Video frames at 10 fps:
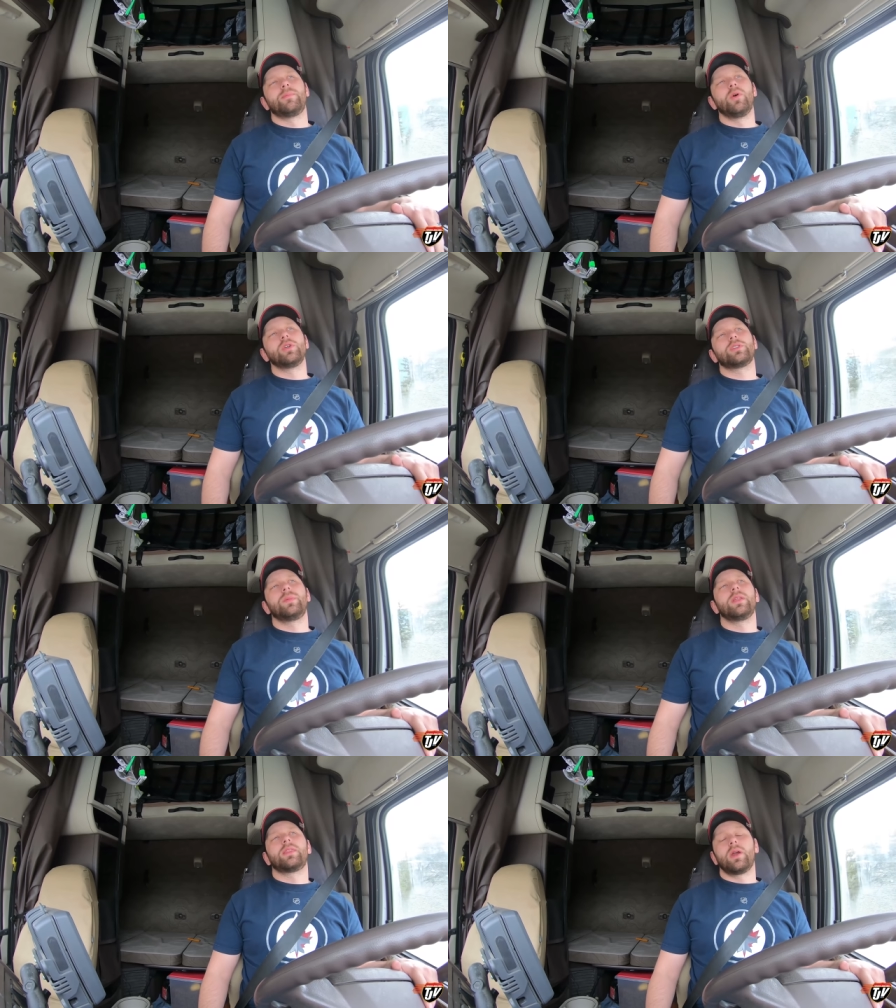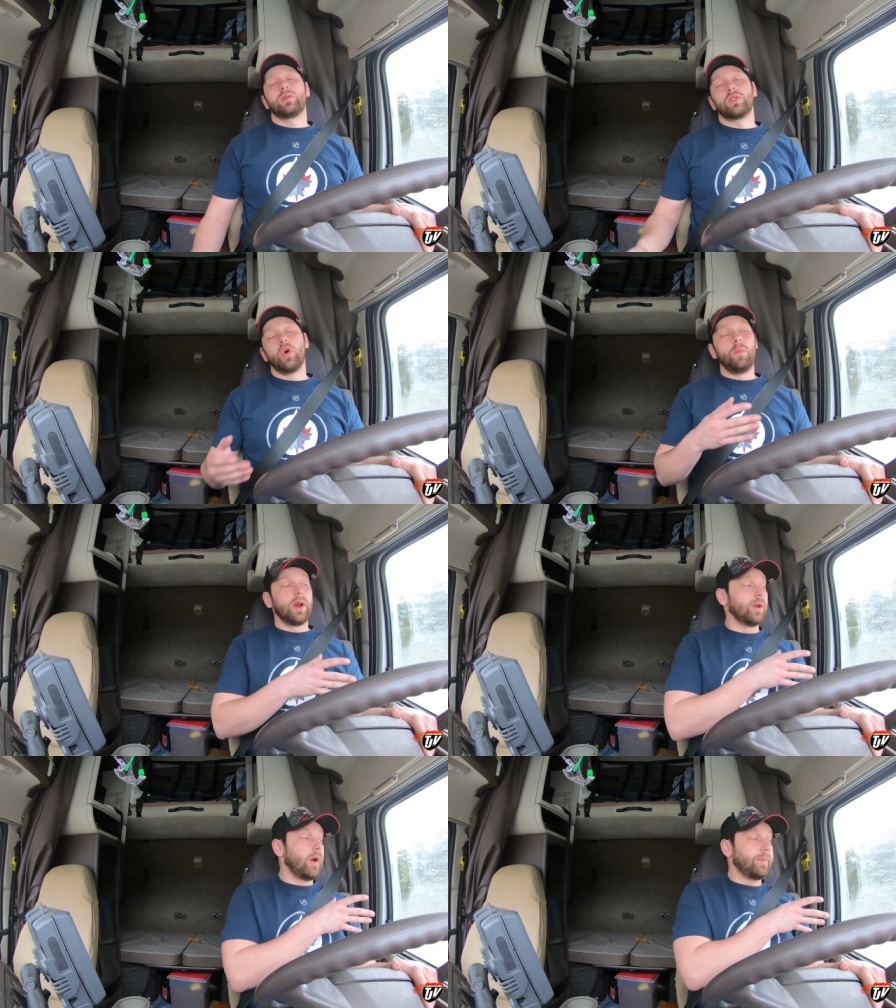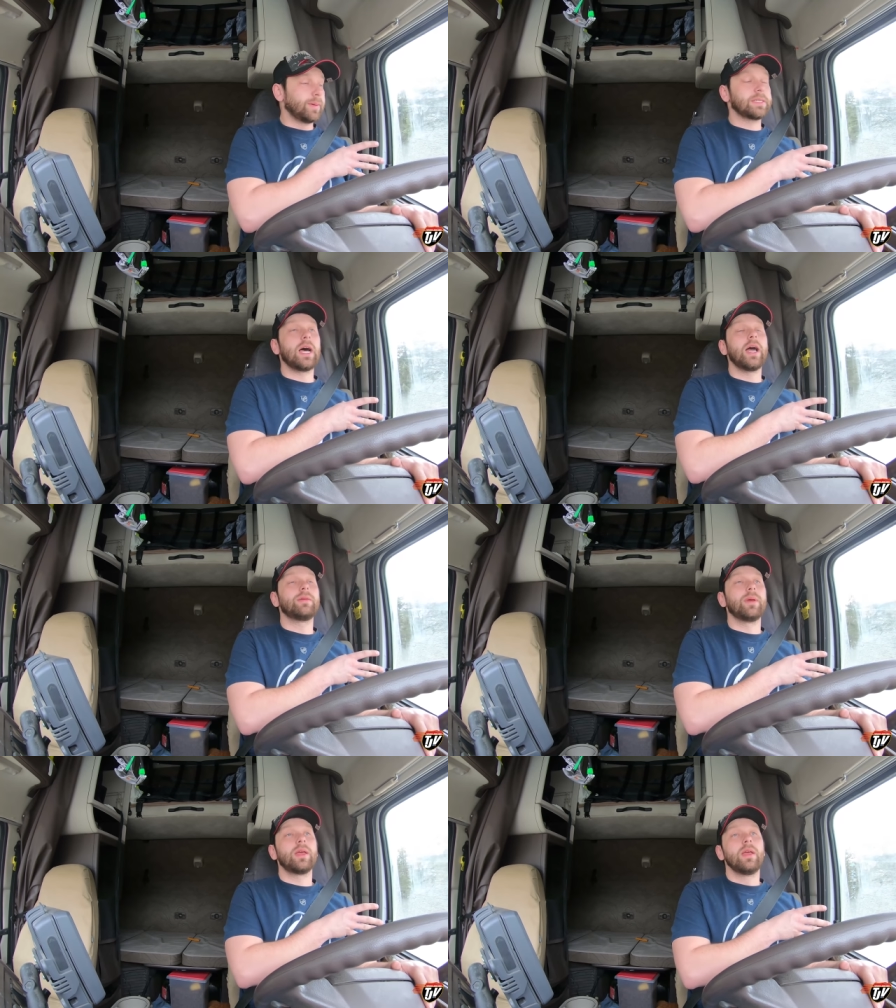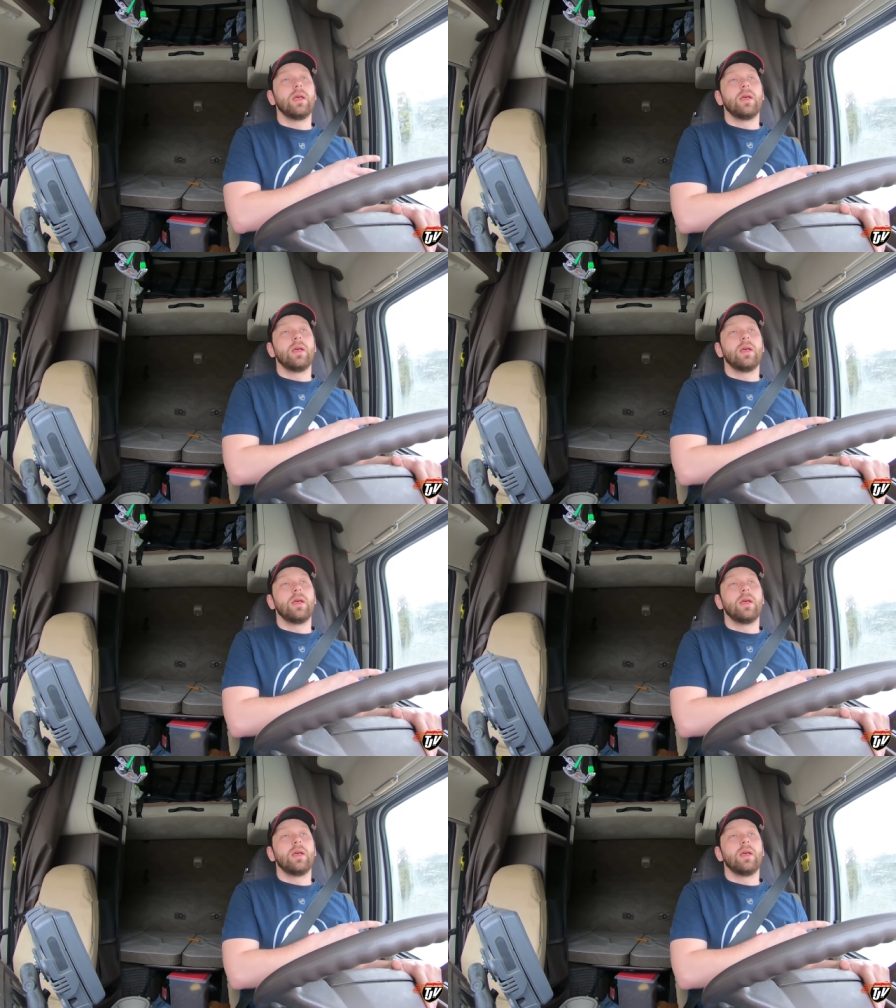to boost me, that there was nobody right beside me.